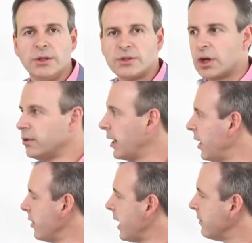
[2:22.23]
So they
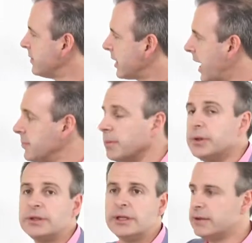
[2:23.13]
don't have the
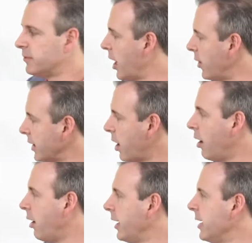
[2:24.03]
capability of going
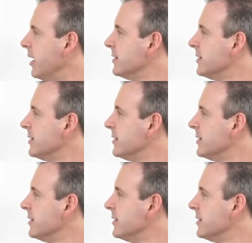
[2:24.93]
high.